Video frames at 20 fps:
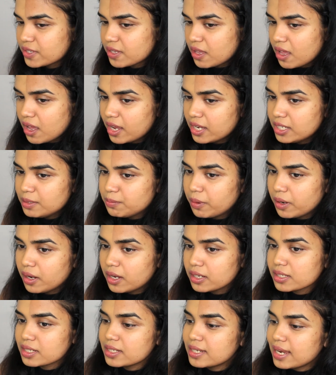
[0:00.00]
side,
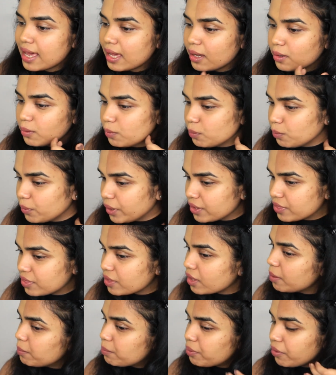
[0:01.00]
but now with
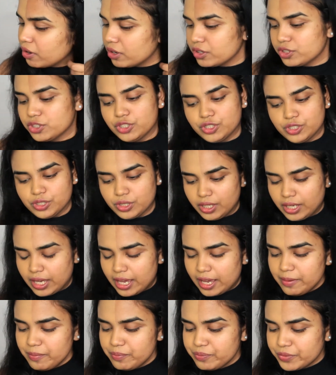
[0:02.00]
a brush.
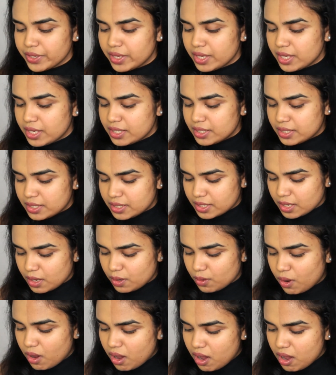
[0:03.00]
Okay,
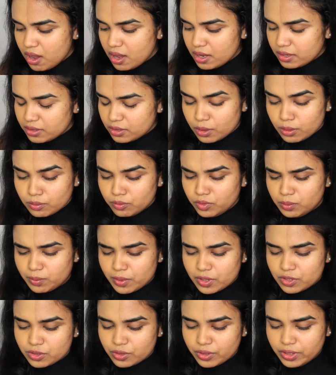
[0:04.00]
so I not with the
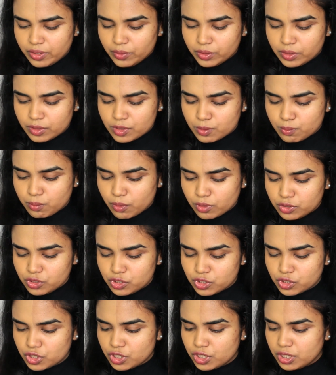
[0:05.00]
brush, sorry, with a
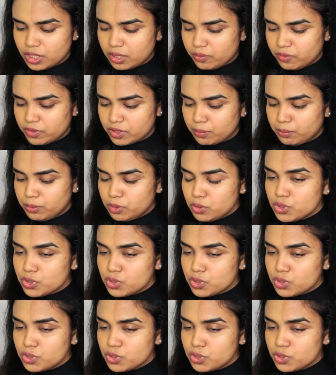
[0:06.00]
sponge, with a